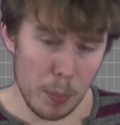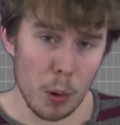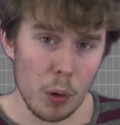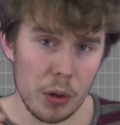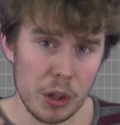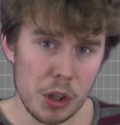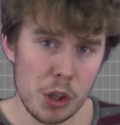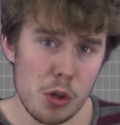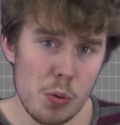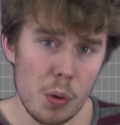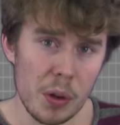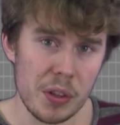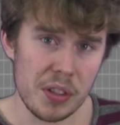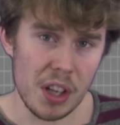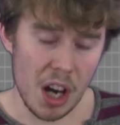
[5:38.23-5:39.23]
brought the new
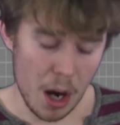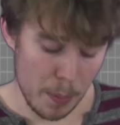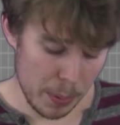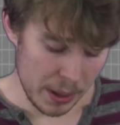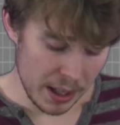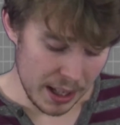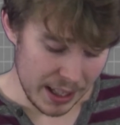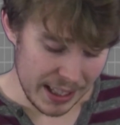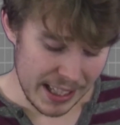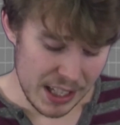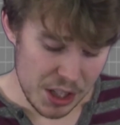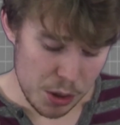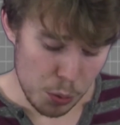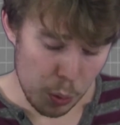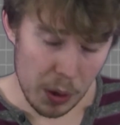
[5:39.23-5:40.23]
ones up,
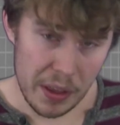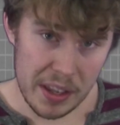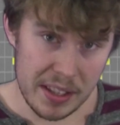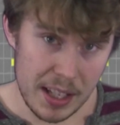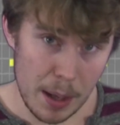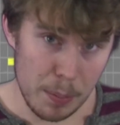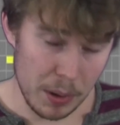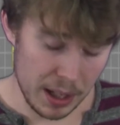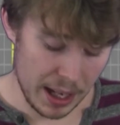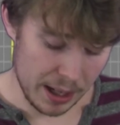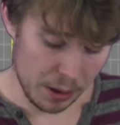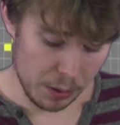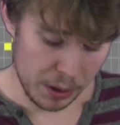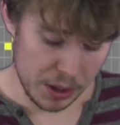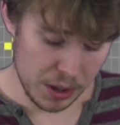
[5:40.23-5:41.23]
each with a separate
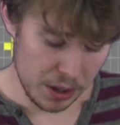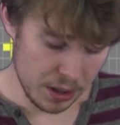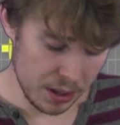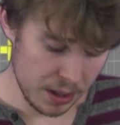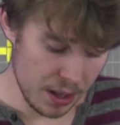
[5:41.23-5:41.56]
language,